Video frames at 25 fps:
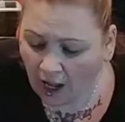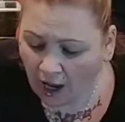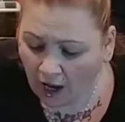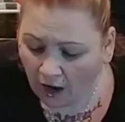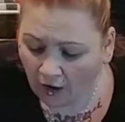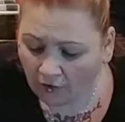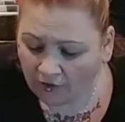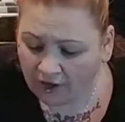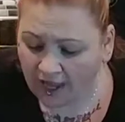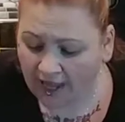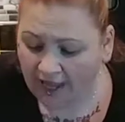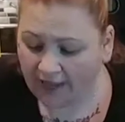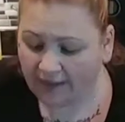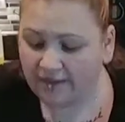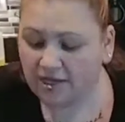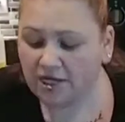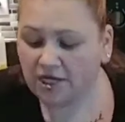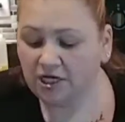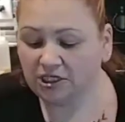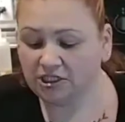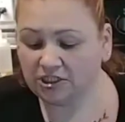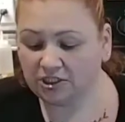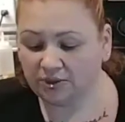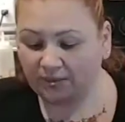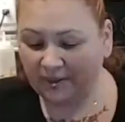Okay,
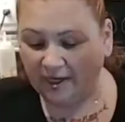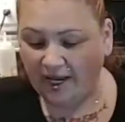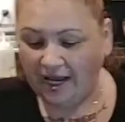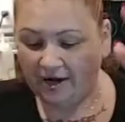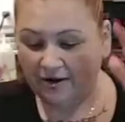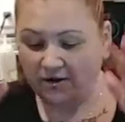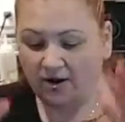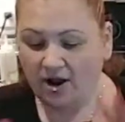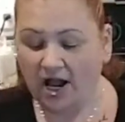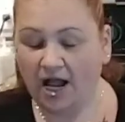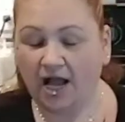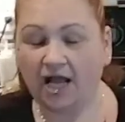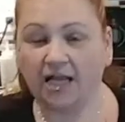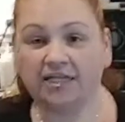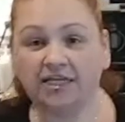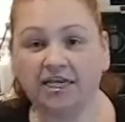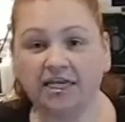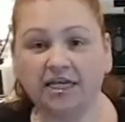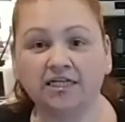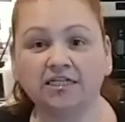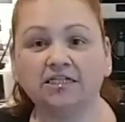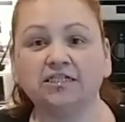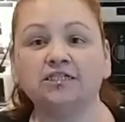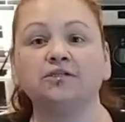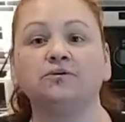so we got our
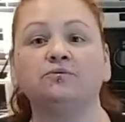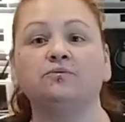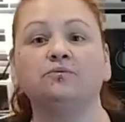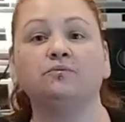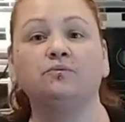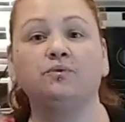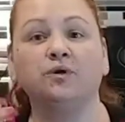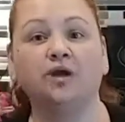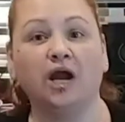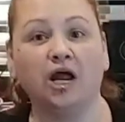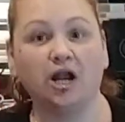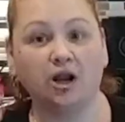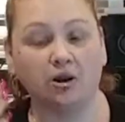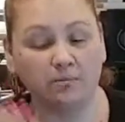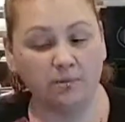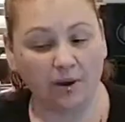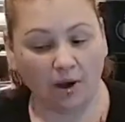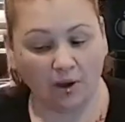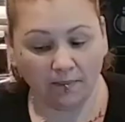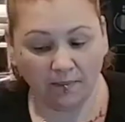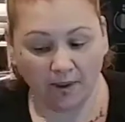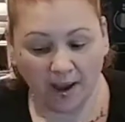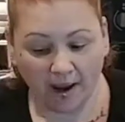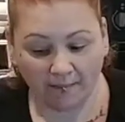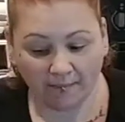onions, we got our
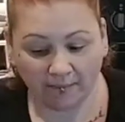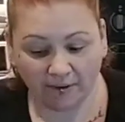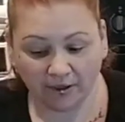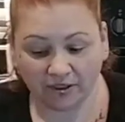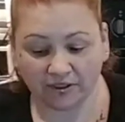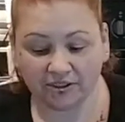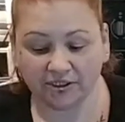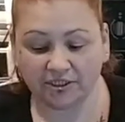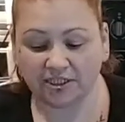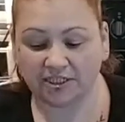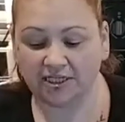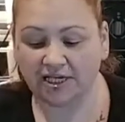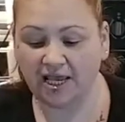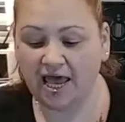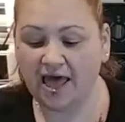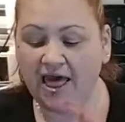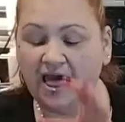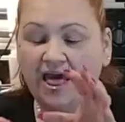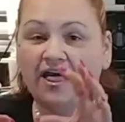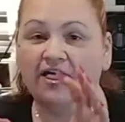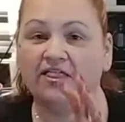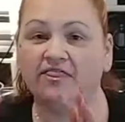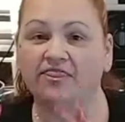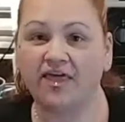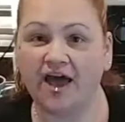bell peppers,
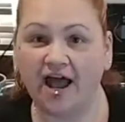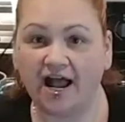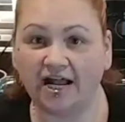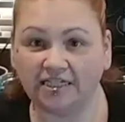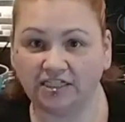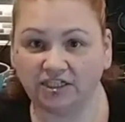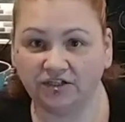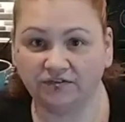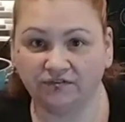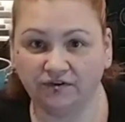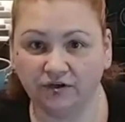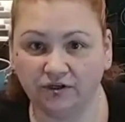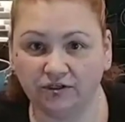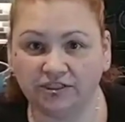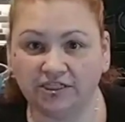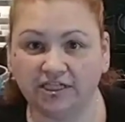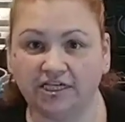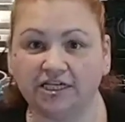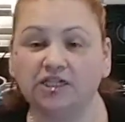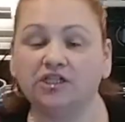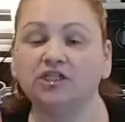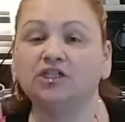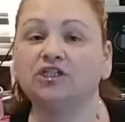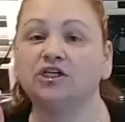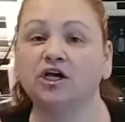that's
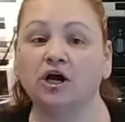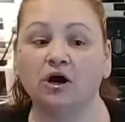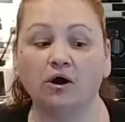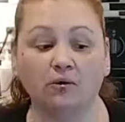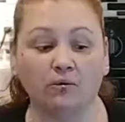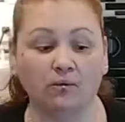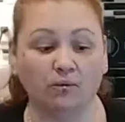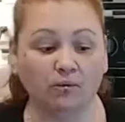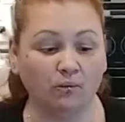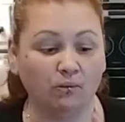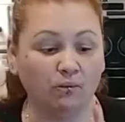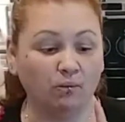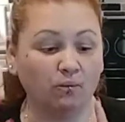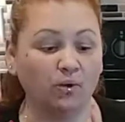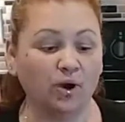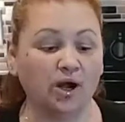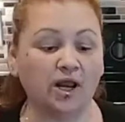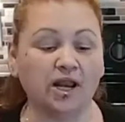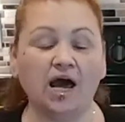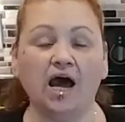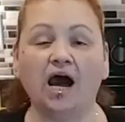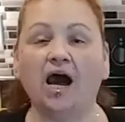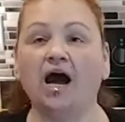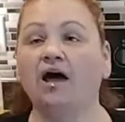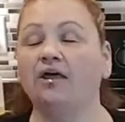fusing. So,
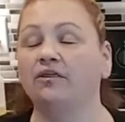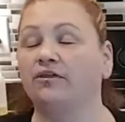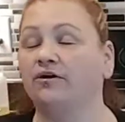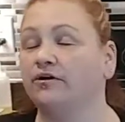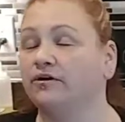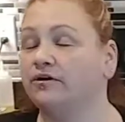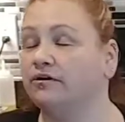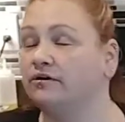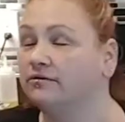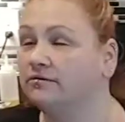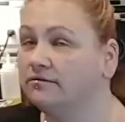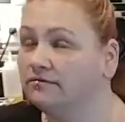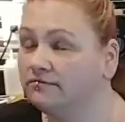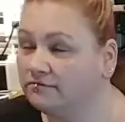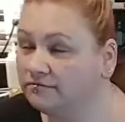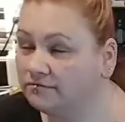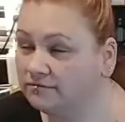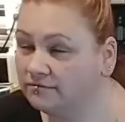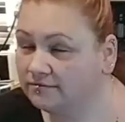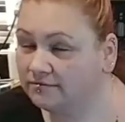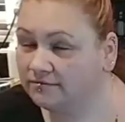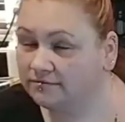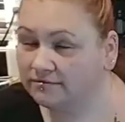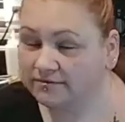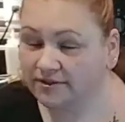what other
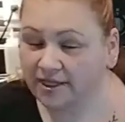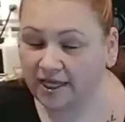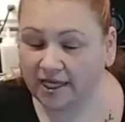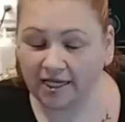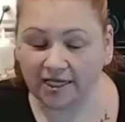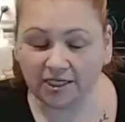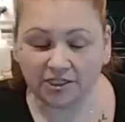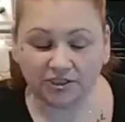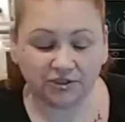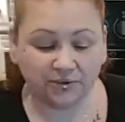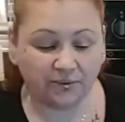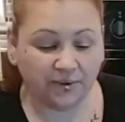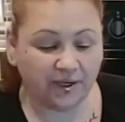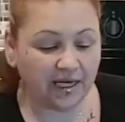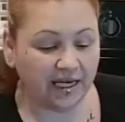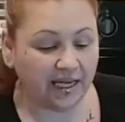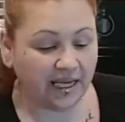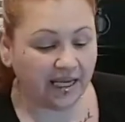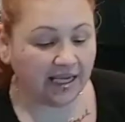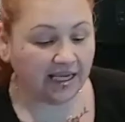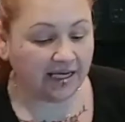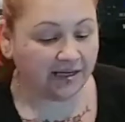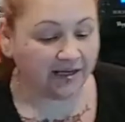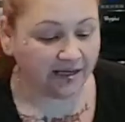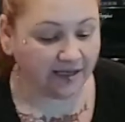things do we
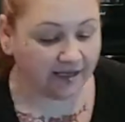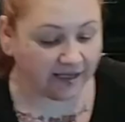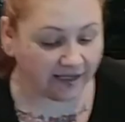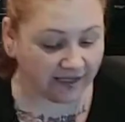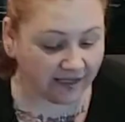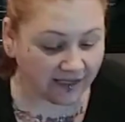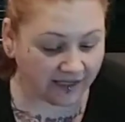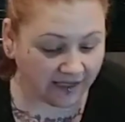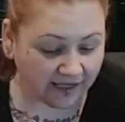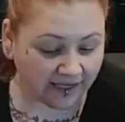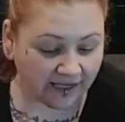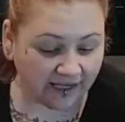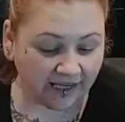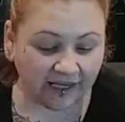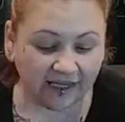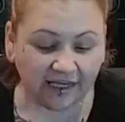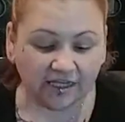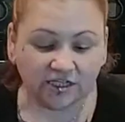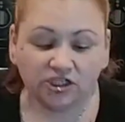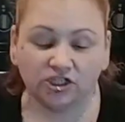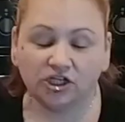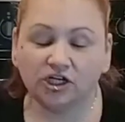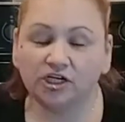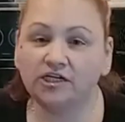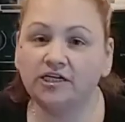need?
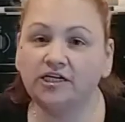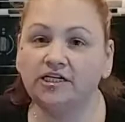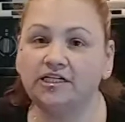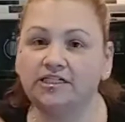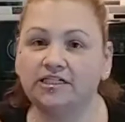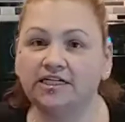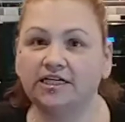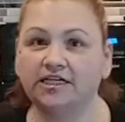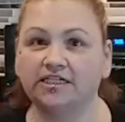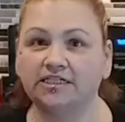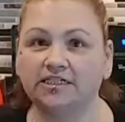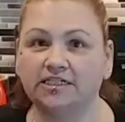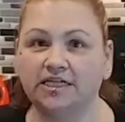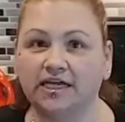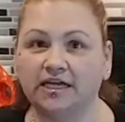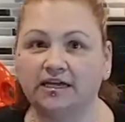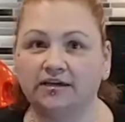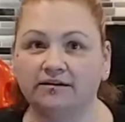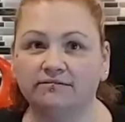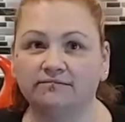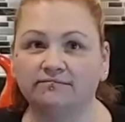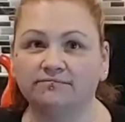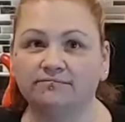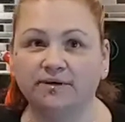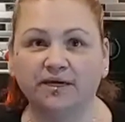Chili seasoning,
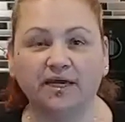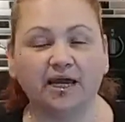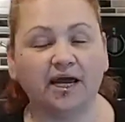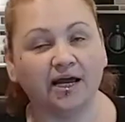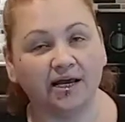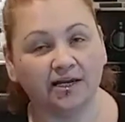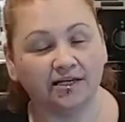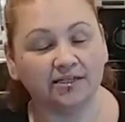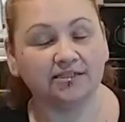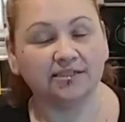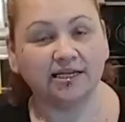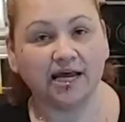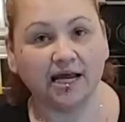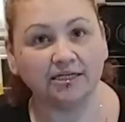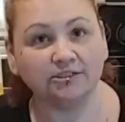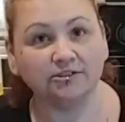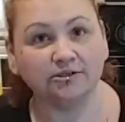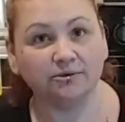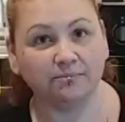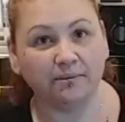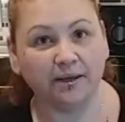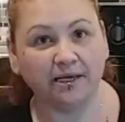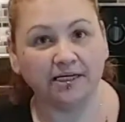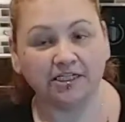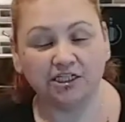because that's
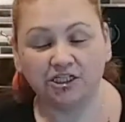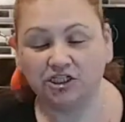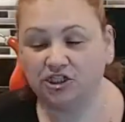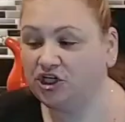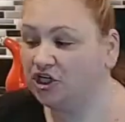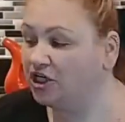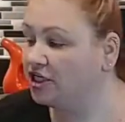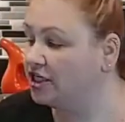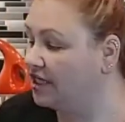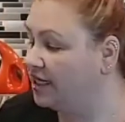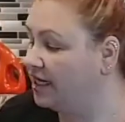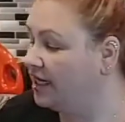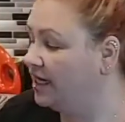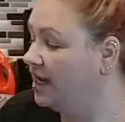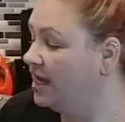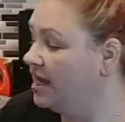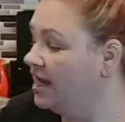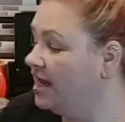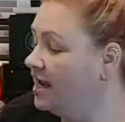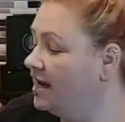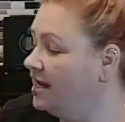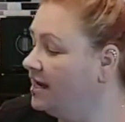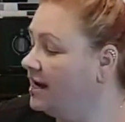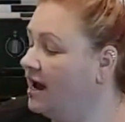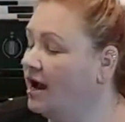what makes a chili.
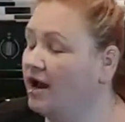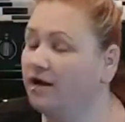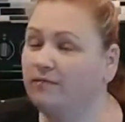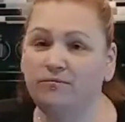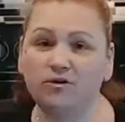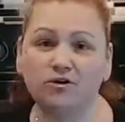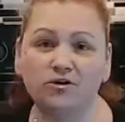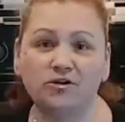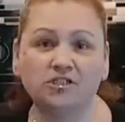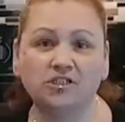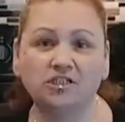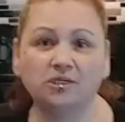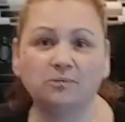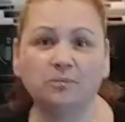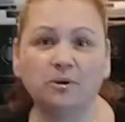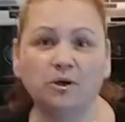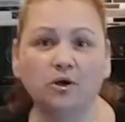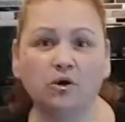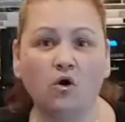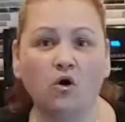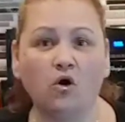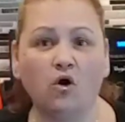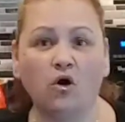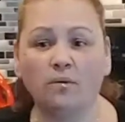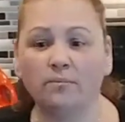Now, I'm using
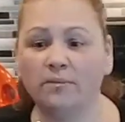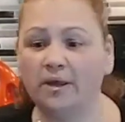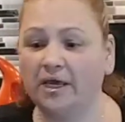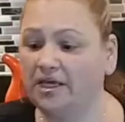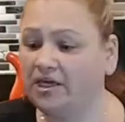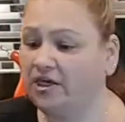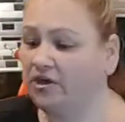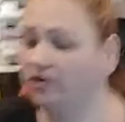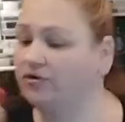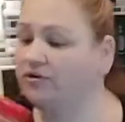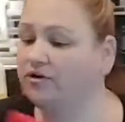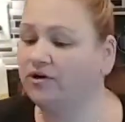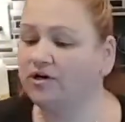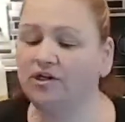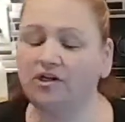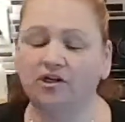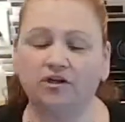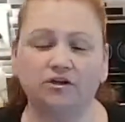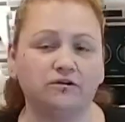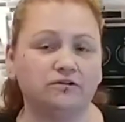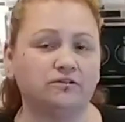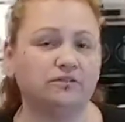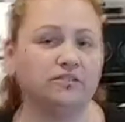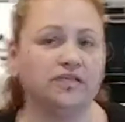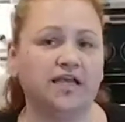McCormick. You can
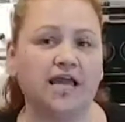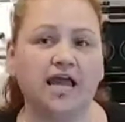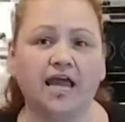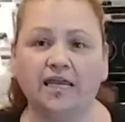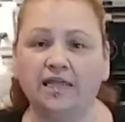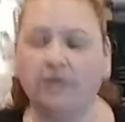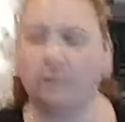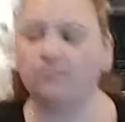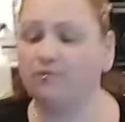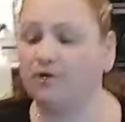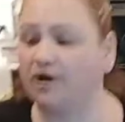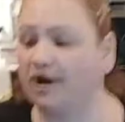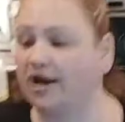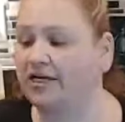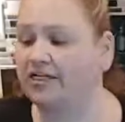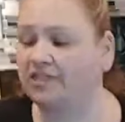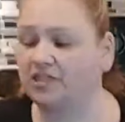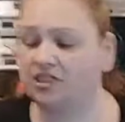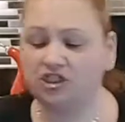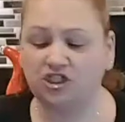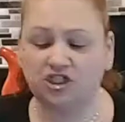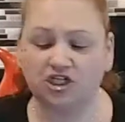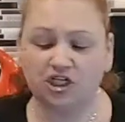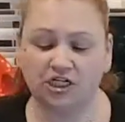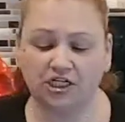use any brand
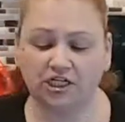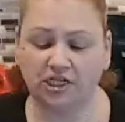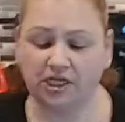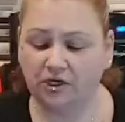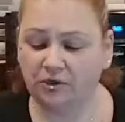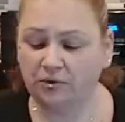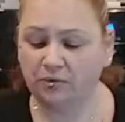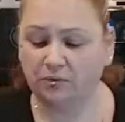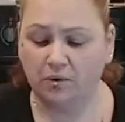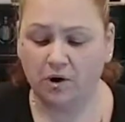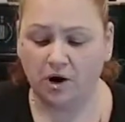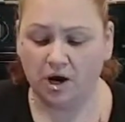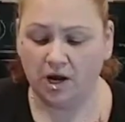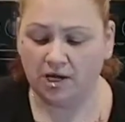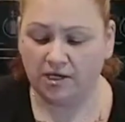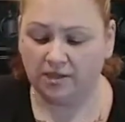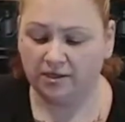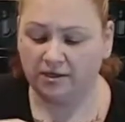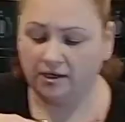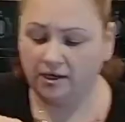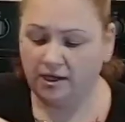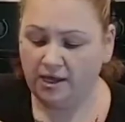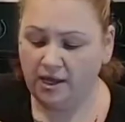of chili you want.